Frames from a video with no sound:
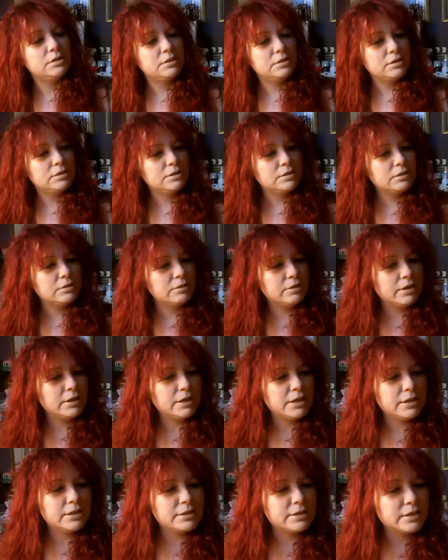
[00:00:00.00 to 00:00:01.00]
It's got
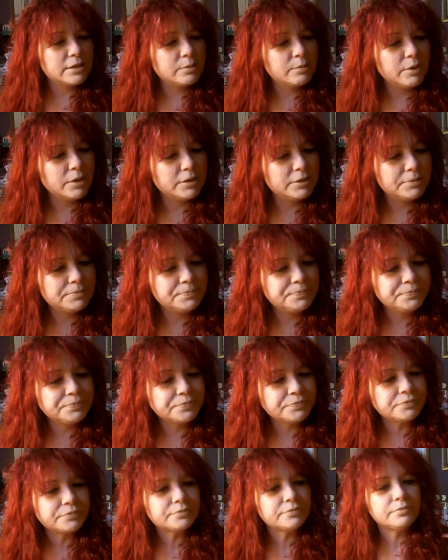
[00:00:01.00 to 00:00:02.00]
a nice little bottle.
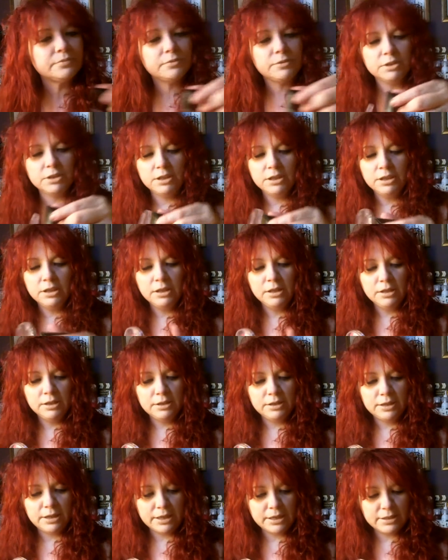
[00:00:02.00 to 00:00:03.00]

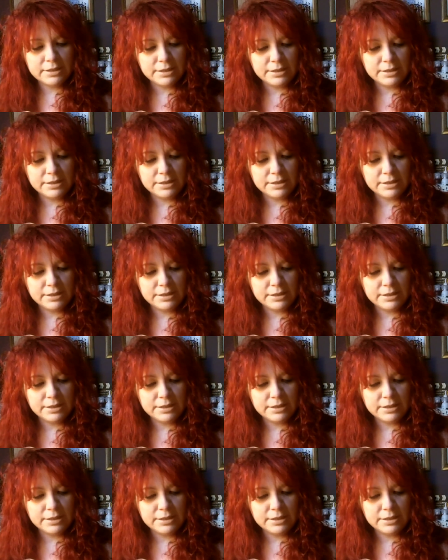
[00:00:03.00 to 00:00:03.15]
The next